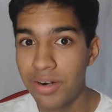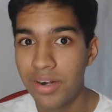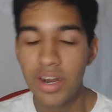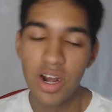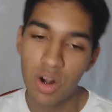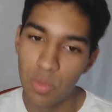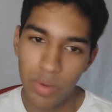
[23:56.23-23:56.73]

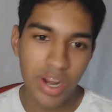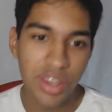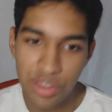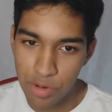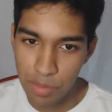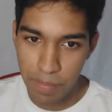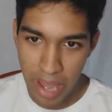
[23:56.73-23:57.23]
Reading through
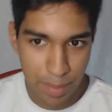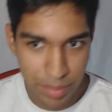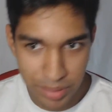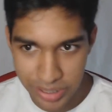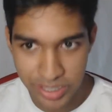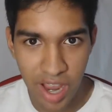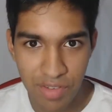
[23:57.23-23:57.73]
papers, I
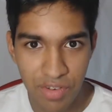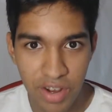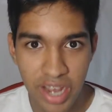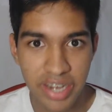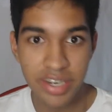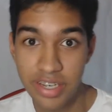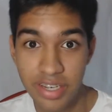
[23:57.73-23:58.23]
find
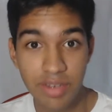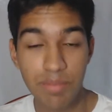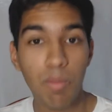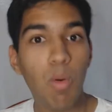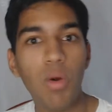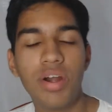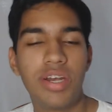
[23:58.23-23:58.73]
more
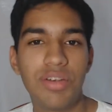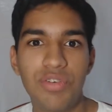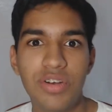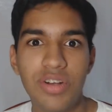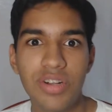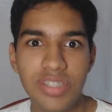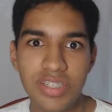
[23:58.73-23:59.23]
difficult
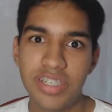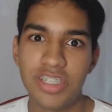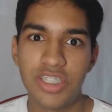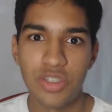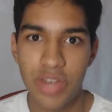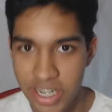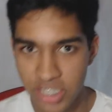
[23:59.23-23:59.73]
because you can't
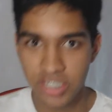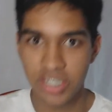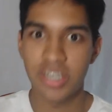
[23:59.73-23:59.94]
just like cut